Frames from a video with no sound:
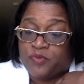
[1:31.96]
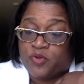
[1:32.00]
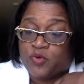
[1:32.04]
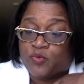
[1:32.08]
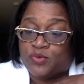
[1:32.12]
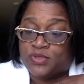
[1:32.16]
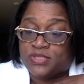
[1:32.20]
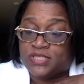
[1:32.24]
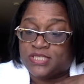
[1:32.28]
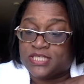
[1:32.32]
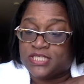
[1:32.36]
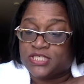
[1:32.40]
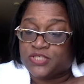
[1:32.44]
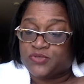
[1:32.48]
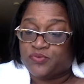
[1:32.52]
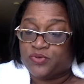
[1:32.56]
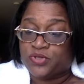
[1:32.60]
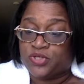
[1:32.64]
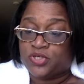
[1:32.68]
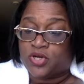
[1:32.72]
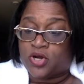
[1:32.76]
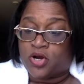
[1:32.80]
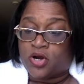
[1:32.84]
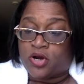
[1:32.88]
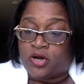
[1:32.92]
was this
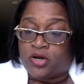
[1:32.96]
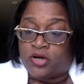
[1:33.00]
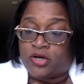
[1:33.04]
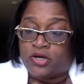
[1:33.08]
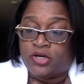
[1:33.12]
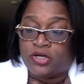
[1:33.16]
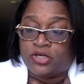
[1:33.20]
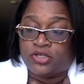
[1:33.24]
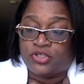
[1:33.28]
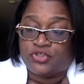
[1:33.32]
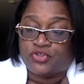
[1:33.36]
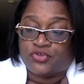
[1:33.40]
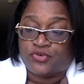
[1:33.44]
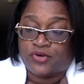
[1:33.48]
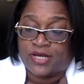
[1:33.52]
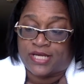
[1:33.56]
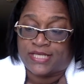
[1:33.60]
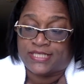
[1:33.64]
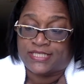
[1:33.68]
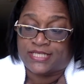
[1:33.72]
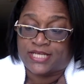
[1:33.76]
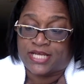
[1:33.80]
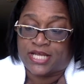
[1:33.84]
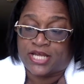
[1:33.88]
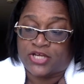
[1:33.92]
Renard
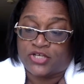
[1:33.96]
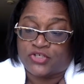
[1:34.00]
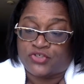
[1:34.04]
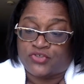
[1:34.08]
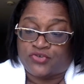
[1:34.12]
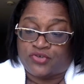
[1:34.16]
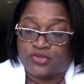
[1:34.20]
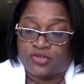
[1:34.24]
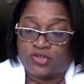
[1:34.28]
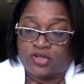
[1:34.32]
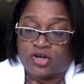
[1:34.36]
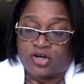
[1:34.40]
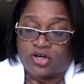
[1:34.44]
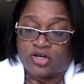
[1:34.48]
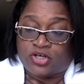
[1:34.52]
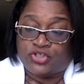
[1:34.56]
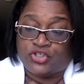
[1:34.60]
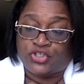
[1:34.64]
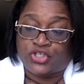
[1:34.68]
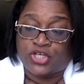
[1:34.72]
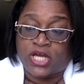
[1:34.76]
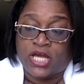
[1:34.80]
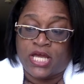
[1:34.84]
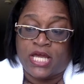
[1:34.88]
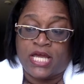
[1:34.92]
dress extra
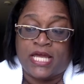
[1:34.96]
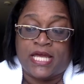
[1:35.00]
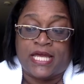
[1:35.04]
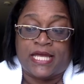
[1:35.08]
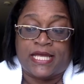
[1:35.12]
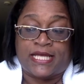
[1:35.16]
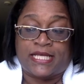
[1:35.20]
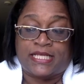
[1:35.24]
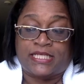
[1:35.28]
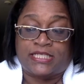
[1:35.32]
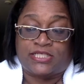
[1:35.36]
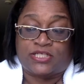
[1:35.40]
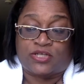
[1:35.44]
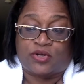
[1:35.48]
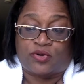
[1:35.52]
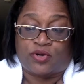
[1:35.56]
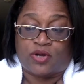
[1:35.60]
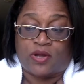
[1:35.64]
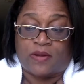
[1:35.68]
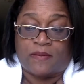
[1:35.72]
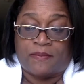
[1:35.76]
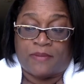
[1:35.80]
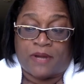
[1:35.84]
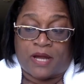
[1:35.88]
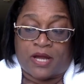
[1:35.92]
large. It sold
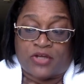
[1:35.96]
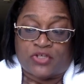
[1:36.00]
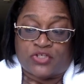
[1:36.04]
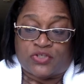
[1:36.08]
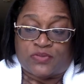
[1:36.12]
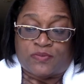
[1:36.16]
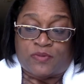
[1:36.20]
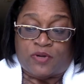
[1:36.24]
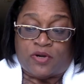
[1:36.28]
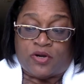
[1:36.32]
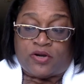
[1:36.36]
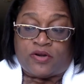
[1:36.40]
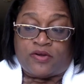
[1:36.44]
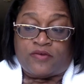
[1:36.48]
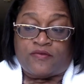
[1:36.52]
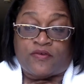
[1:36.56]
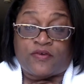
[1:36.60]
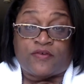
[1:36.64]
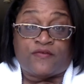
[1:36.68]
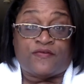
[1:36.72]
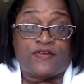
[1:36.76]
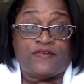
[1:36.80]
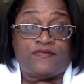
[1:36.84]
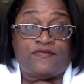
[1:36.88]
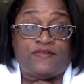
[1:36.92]
on Poshmark for
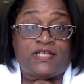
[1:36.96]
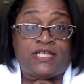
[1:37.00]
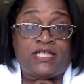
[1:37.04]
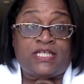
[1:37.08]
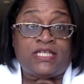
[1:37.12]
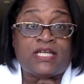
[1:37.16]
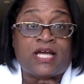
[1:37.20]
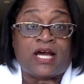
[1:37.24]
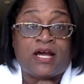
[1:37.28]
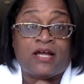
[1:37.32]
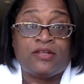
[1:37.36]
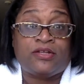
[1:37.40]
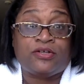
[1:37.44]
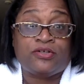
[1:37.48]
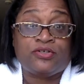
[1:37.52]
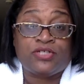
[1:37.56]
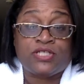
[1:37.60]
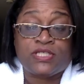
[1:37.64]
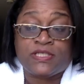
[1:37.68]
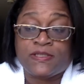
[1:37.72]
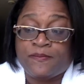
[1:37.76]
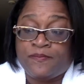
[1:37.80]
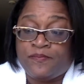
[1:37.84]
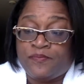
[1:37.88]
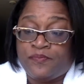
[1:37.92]

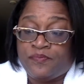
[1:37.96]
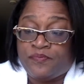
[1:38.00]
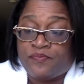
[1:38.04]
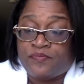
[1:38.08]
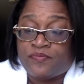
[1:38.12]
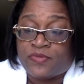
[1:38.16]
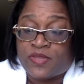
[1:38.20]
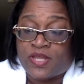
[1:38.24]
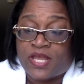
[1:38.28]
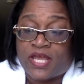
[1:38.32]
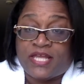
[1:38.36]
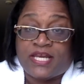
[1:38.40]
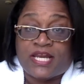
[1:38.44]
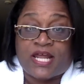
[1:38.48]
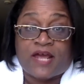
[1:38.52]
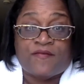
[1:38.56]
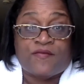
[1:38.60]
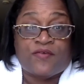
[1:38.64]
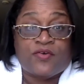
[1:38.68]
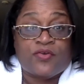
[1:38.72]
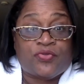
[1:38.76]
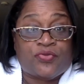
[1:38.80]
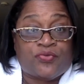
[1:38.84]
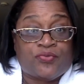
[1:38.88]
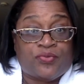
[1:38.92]
$15, and
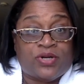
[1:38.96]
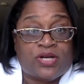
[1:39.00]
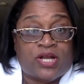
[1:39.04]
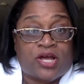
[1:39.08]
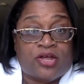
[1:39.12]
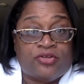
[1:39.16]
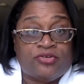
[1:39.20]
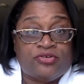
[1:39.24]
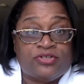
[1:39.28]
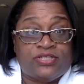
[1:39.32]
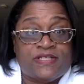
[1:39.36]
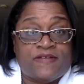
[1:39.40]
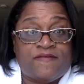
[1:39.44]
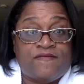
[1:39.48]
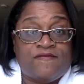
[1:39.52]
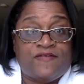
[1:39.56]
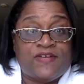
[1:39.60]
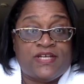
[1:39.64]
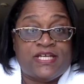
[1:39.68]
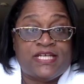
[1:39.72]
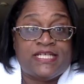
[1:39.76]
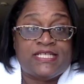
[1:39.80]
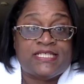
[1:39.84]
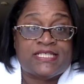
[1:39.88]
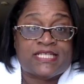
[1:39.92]
after $3 in
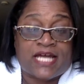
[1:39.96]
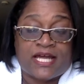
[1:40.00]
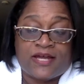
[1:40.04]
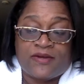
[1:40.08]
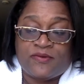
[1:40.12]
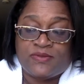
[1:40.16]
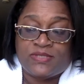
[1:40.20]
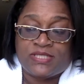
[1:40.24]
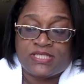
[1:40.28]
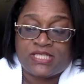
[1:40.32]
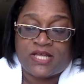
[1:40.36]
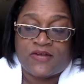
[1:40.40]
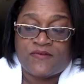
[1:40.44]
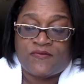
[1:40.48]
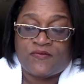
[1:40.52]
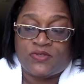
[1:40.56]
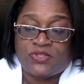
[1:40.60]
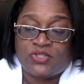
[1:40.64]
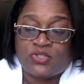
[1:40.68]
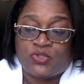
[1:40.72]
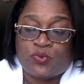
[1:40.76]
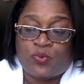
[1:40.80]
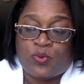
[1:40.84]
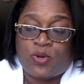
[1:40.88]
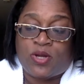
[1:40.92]
fees, I was left
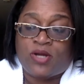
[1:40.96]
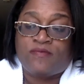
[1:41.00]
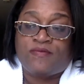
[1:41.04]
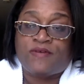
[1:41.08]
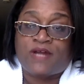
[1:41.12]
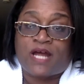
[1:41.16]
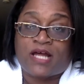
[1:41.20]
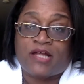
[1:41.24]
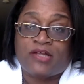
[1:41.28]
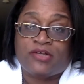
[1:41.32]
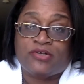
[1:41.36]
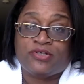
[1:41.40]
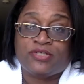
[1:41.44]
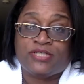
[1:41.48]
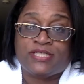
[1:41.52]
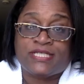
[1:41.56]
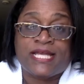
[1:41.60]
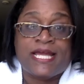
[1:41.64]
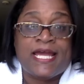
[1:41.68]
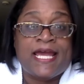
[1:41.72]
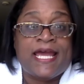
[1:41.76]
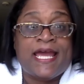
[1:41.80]
with $12,